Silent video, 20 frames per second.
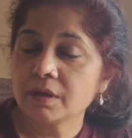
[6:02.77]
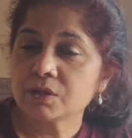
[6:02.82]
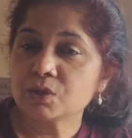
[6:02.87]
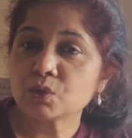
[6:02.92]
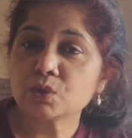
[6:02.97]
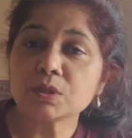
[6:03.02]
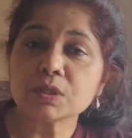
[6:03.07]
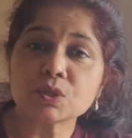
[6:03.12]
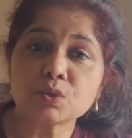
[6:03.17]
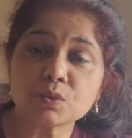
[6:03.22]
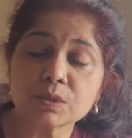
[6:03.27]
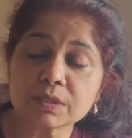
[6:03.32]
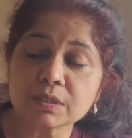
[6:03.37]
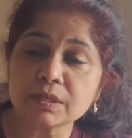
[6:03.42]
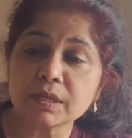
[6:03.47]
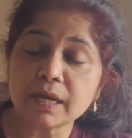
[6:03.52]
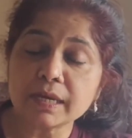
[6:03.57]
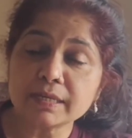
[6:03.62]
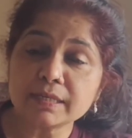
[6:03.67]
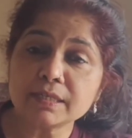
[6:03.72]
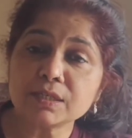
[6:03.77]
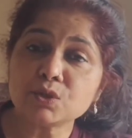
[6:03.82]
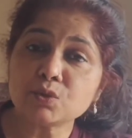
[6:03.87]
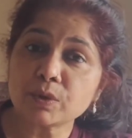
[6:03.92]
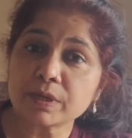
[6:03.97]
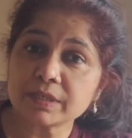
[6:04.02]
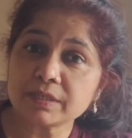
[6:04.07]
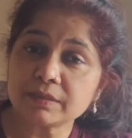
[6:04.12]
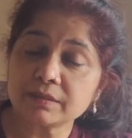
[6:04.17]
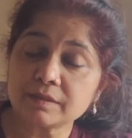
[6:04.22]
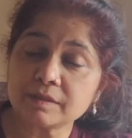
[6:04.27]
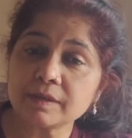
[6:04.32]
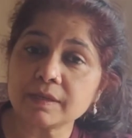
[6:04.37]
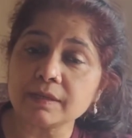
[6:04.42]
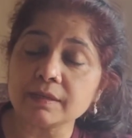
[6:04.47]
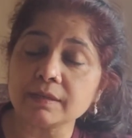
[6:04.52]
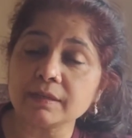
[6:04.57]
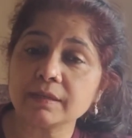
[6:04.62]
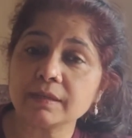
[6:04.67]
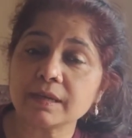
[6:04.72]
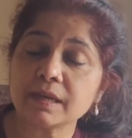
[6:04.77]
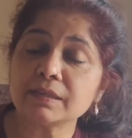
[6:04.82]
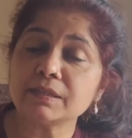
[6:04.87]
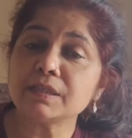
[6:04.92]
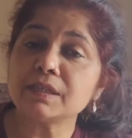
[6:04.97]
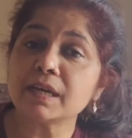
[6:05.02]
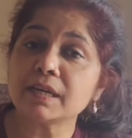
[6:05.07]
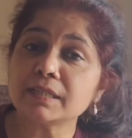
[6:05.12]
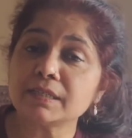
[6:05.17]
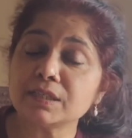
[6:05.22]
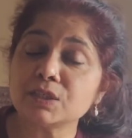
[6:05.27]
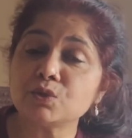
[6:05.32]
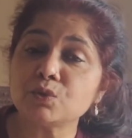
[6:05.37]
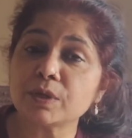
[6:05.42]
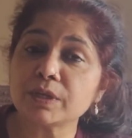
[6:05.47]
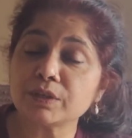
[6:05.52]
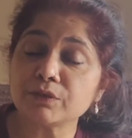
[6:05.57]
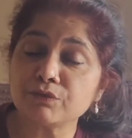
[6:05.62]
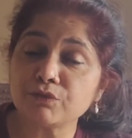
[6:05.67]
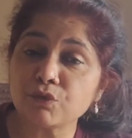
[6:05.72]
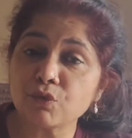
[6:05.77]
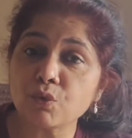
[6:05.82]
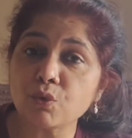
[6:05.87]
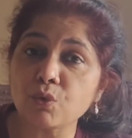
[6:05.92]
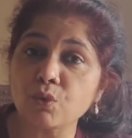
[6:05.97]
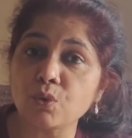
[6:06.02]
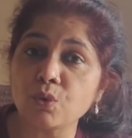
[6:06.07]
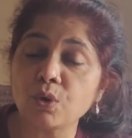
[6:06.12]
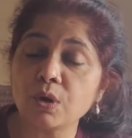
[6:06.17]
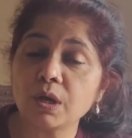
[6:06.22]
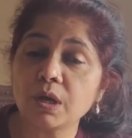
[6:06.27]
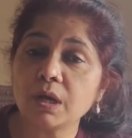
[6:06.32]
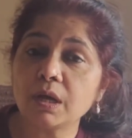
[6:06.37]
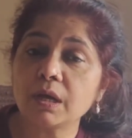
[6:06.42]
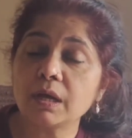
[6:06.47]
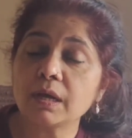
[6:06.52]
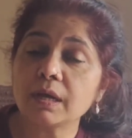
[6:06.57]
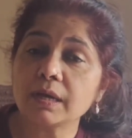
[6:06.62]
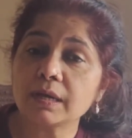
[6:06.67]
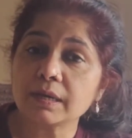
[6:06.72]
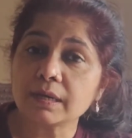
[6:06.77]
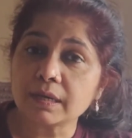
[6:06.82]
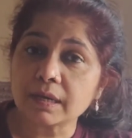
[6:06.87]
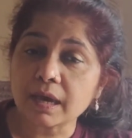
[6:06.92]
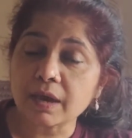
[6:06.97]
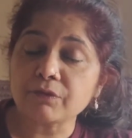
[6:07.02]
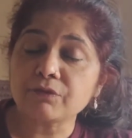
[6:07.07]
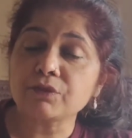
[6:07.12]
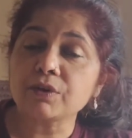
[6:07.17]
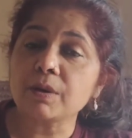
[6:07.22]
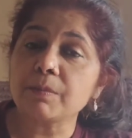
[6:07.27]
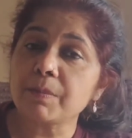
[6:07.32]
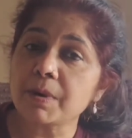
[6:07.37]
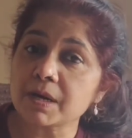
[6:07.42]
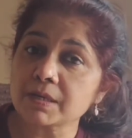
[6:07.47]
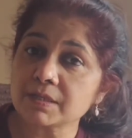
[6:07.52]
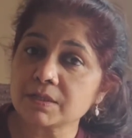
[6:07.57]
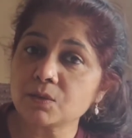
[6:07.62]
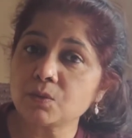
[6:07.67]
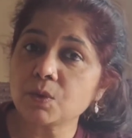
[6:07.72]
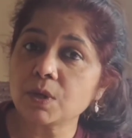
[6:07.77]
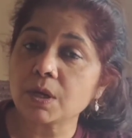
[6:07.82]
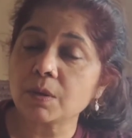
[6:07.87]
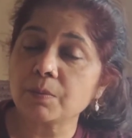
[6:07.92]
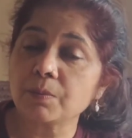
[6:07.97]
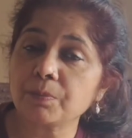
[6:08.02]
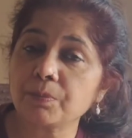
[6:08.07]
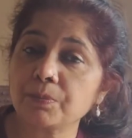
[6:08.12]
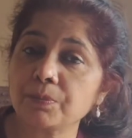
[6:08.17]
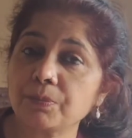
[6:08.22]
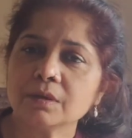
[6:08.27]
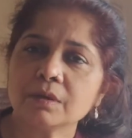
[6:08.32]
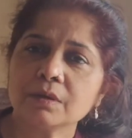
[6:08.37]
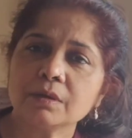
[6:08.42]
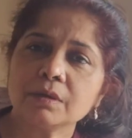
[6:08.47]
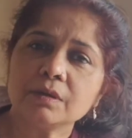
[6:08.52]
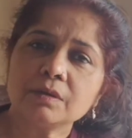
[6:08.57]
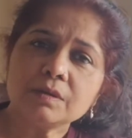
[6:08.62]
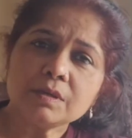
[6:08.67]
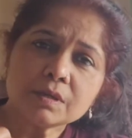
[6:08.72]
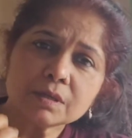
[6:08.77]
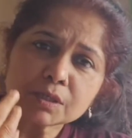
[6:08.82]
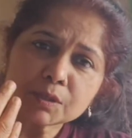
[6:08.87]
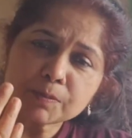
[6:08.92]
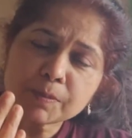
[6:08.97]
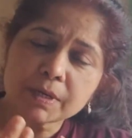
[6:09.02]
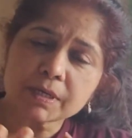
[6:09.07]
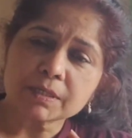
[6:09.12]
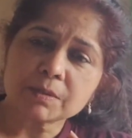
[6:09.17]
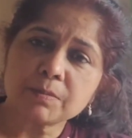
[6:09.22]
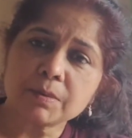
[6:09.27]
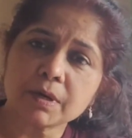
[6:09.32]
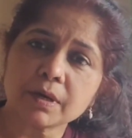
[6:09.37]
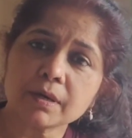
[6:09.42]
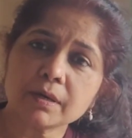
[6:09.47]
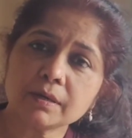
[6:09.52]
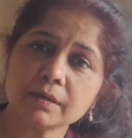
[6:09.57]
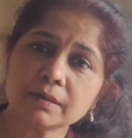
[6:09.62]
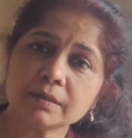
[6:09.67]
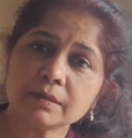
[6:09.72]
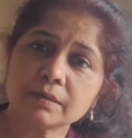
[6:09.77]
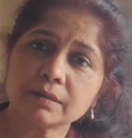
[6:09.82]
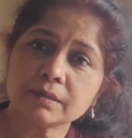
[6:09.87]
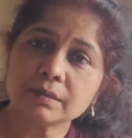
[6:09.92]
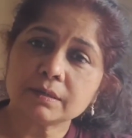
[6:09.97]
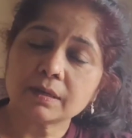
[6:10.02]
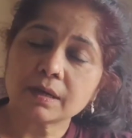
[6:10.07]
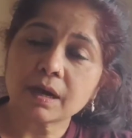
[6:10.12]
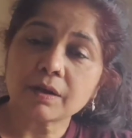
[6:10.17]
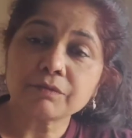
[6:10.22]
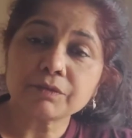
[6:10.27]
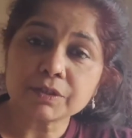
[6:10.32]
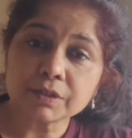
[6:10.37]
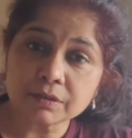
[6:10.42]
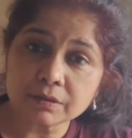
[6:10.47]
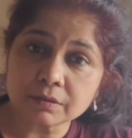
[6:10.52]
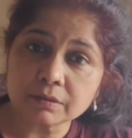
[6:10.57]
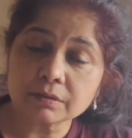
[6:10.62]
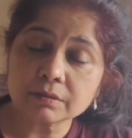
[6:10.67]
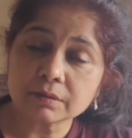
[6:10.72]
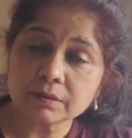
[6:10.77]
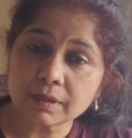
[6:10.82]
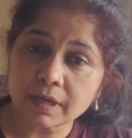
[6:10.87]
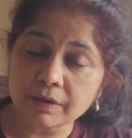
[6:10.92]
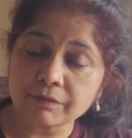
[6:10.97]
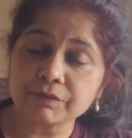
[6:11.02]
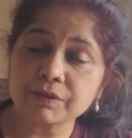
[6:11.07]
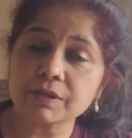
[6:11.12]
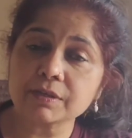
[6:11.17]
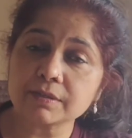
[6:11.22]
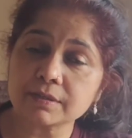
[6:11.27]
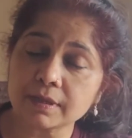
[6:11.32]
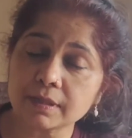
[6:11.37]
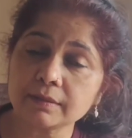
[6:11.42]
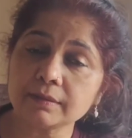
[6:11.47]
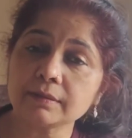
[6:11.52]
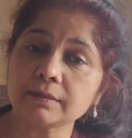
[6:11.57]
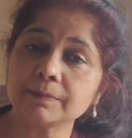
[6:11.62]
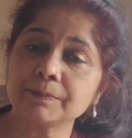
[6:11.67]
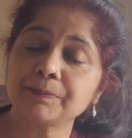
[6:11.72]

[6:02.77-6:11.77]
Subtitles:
So this was in 1923, and in 1924, Kafka passed away. Years passed by after Kafka's death,